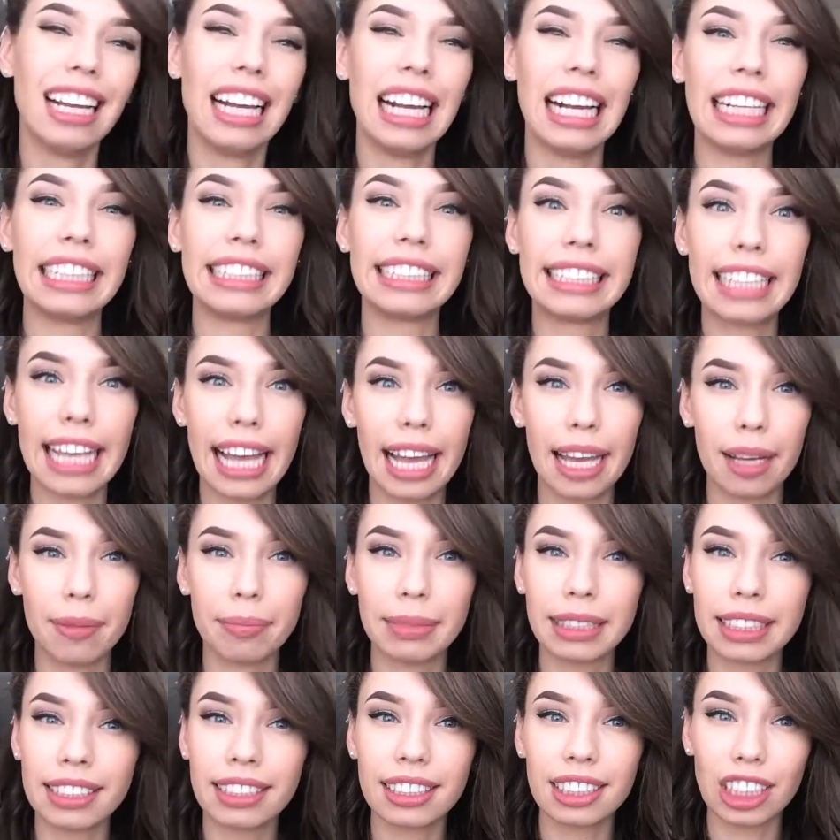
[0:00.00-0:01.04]

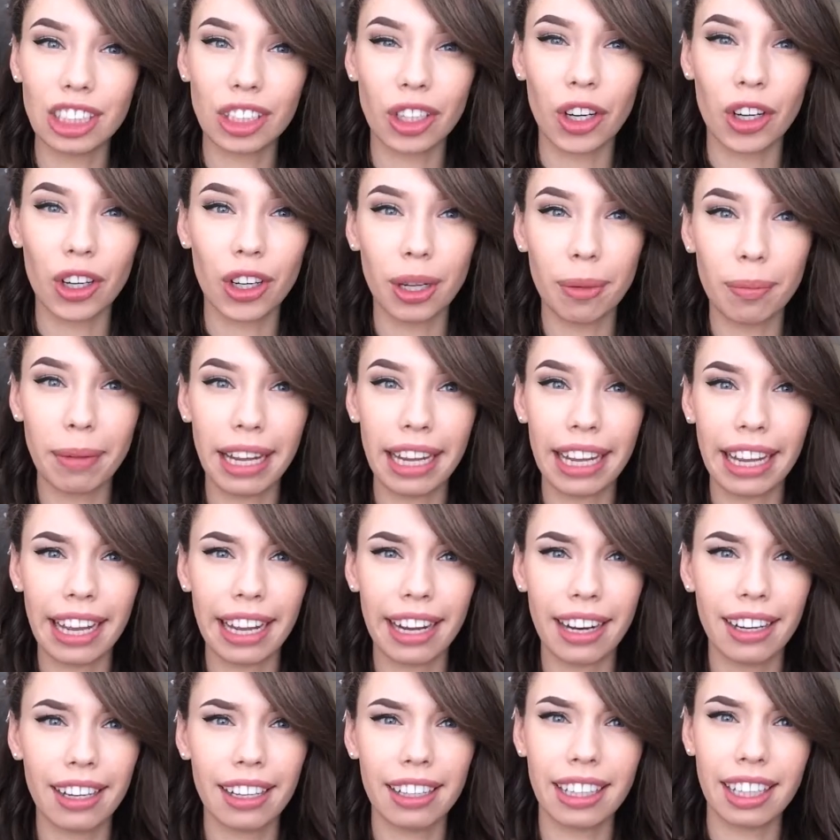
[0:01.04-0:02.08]
attempt to curl my
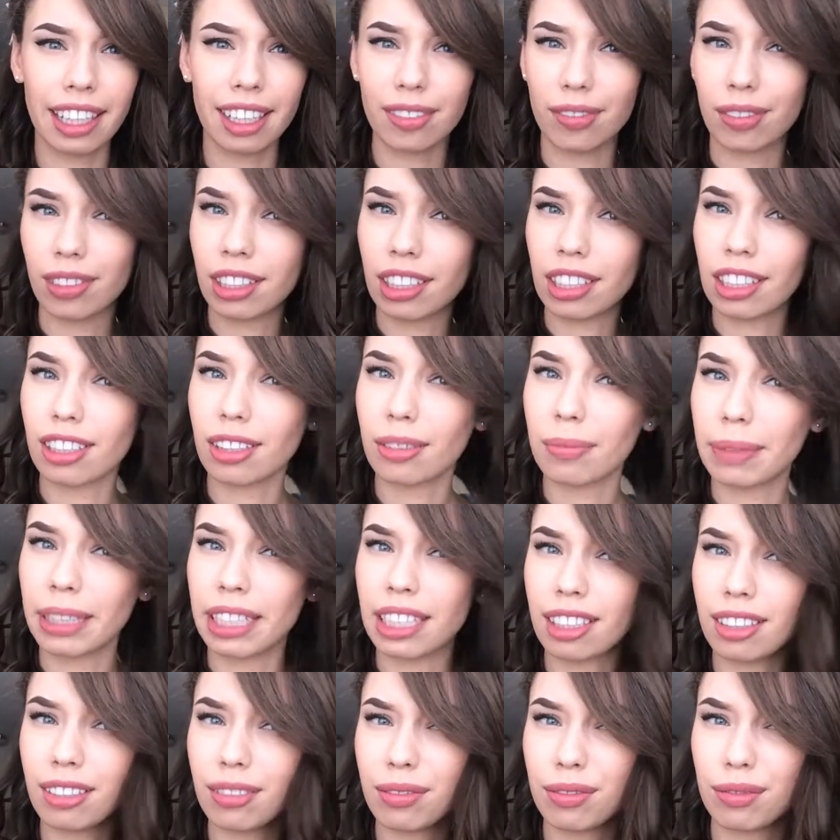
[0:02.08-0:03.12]
hair and give a little bit
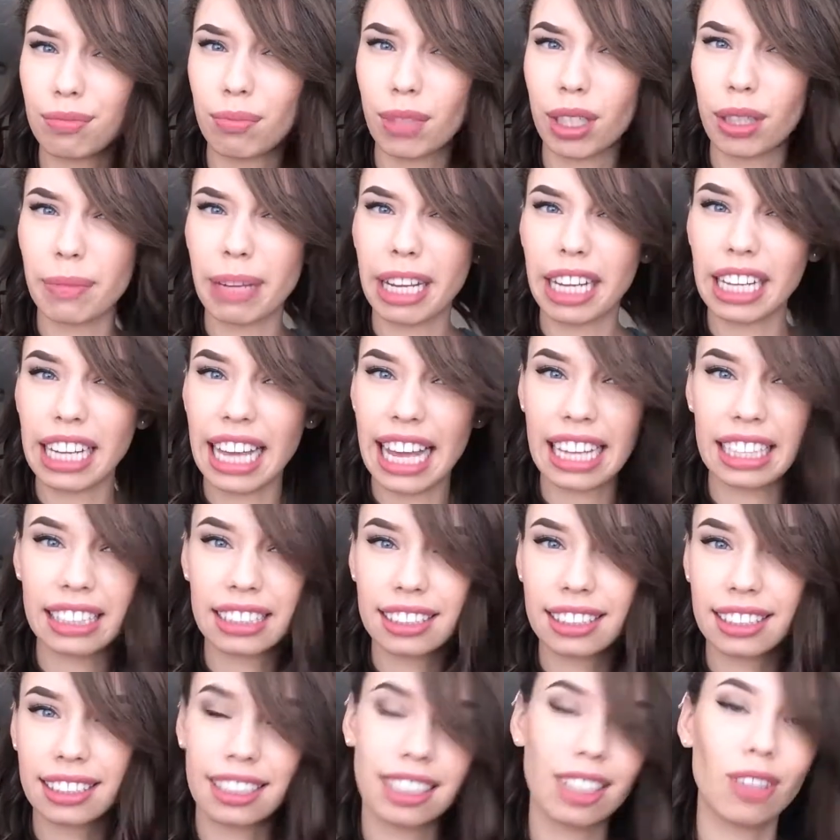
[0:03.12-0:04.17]
of
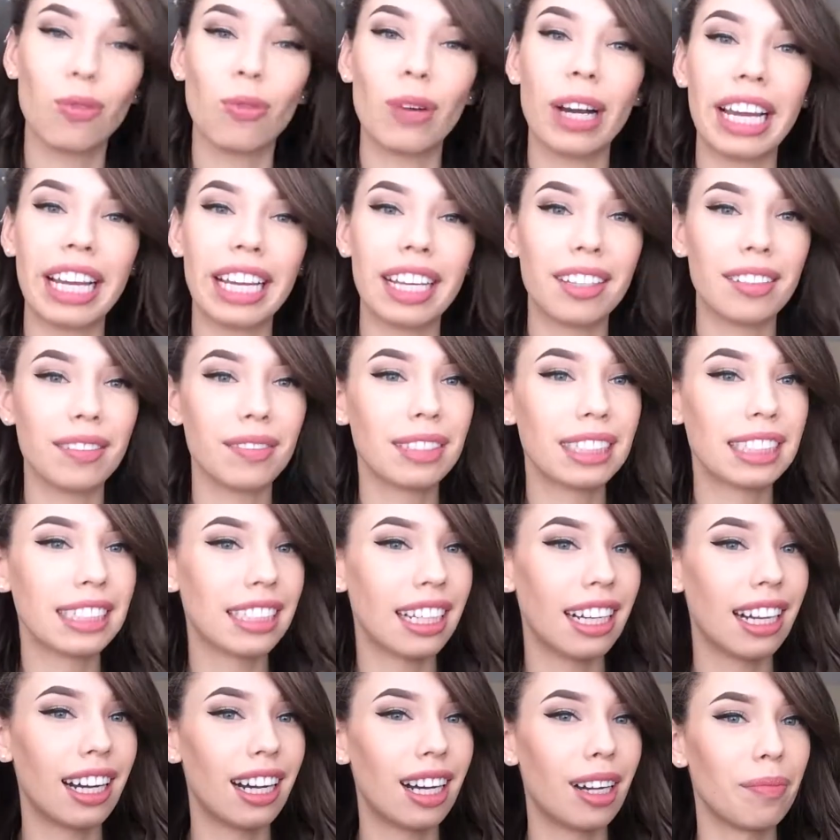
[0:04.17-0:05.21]
mermaid-esque waves.
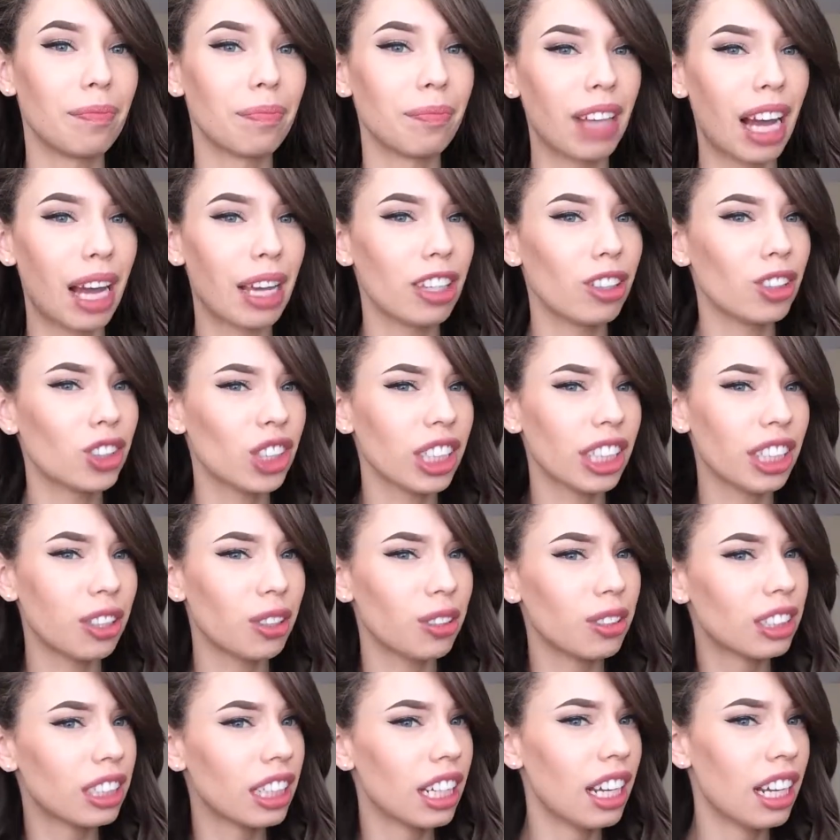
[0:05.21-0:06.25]
I usually
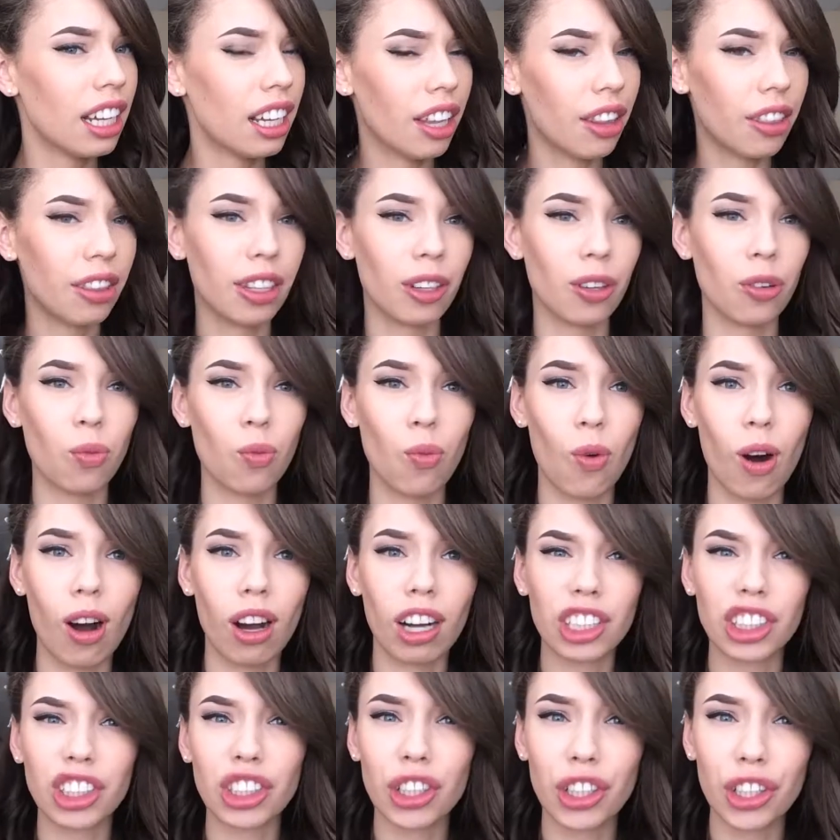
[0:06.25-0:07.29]
use the
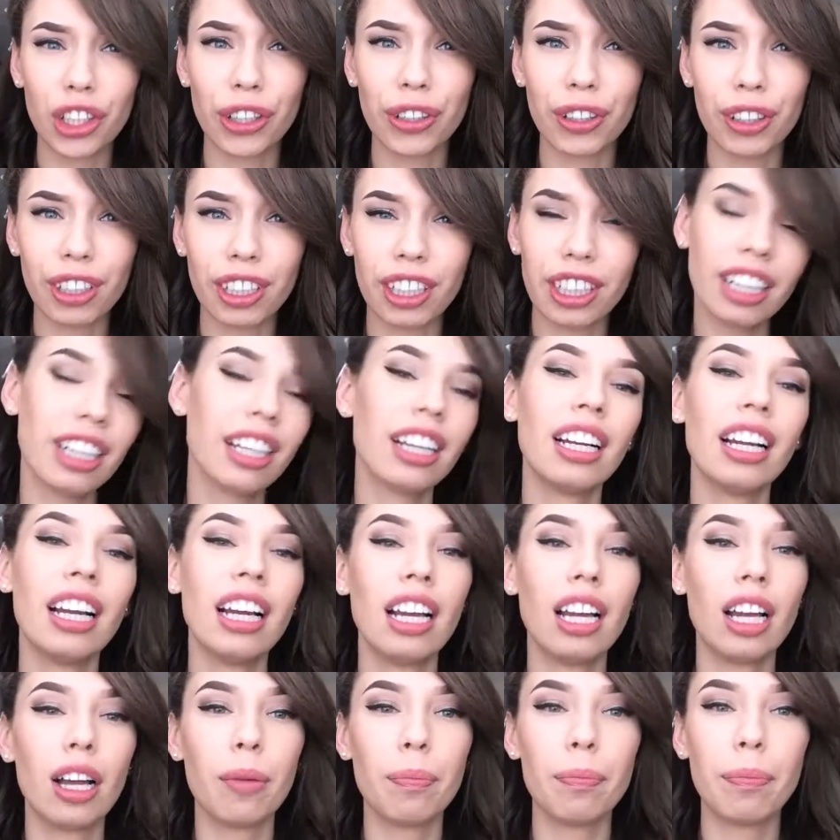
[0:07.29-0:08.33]
wand curler,
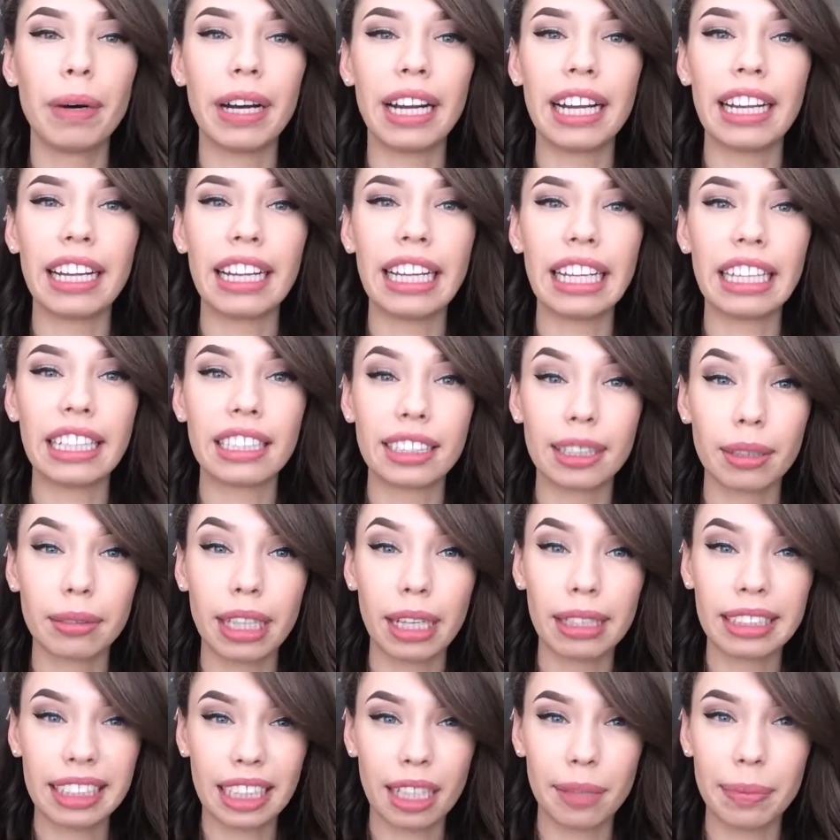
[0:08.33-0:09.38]
but
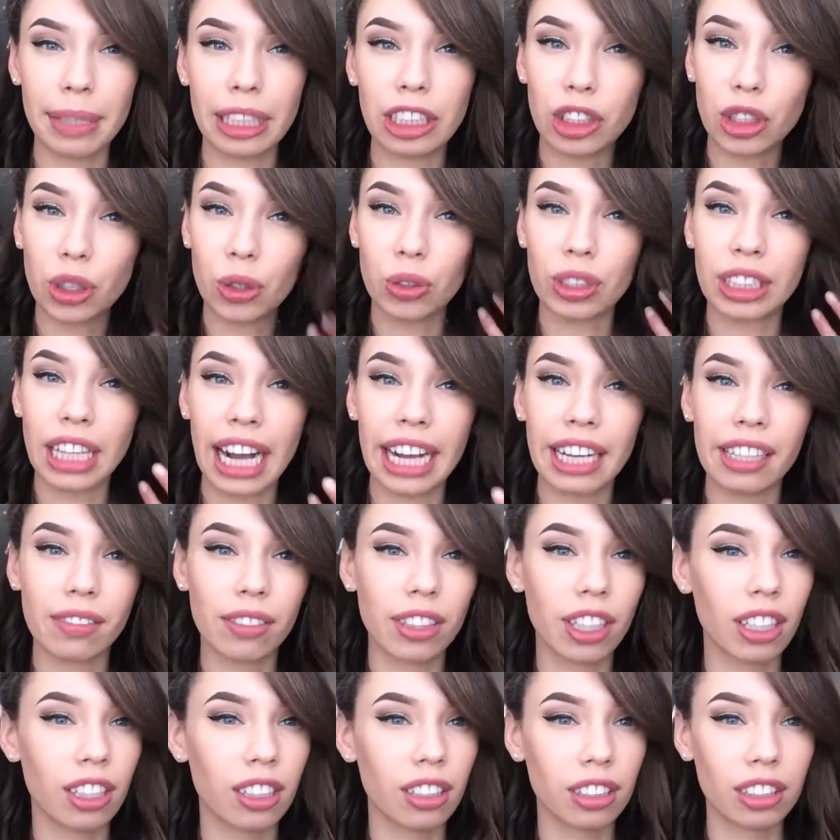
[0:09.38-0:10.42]
sometimes it could be too tight of
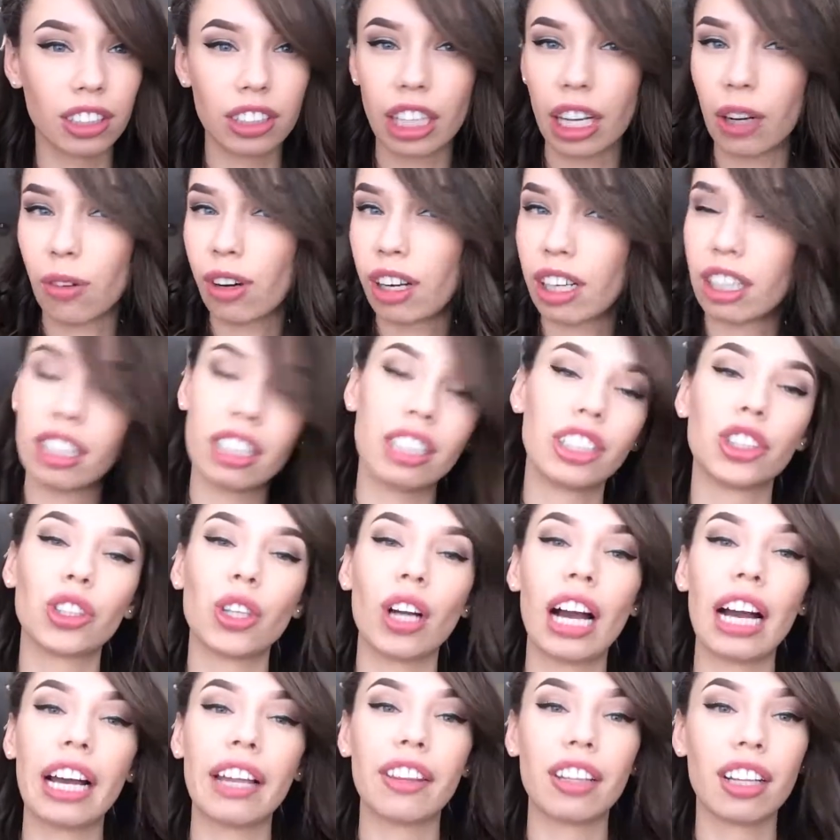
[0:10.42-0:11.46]
curls, so I wanted to
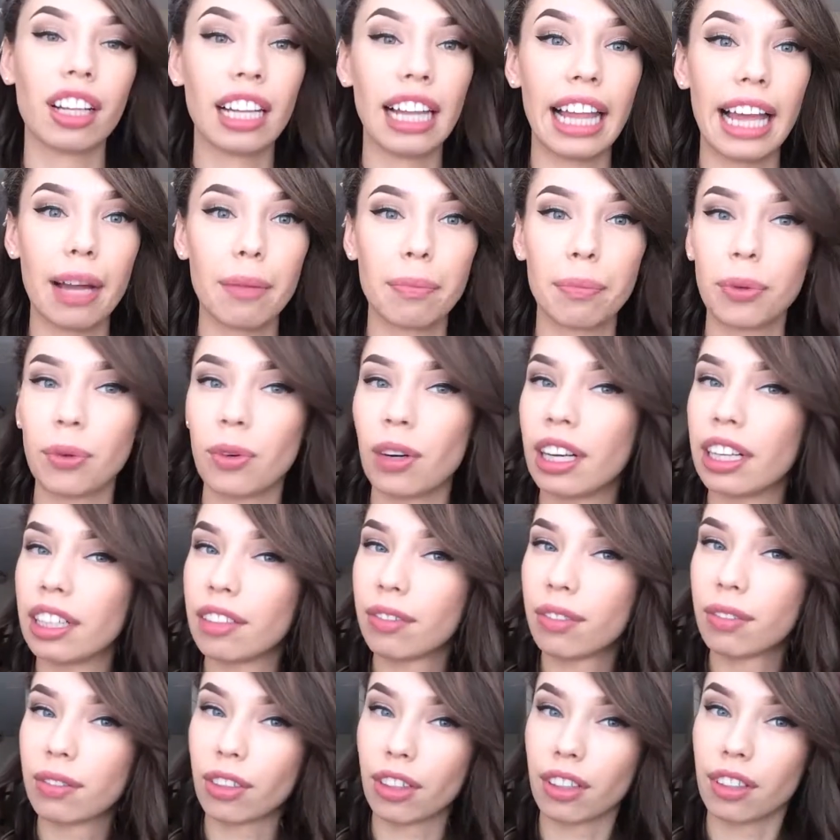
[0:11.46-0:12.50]
try the clamp one
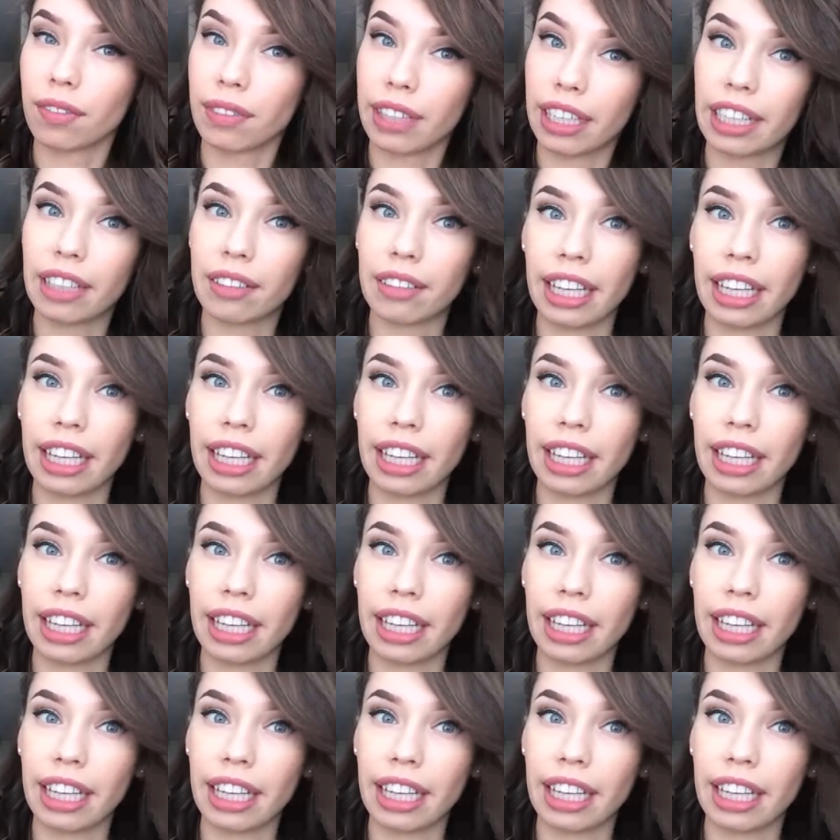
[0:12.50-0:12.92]
for the very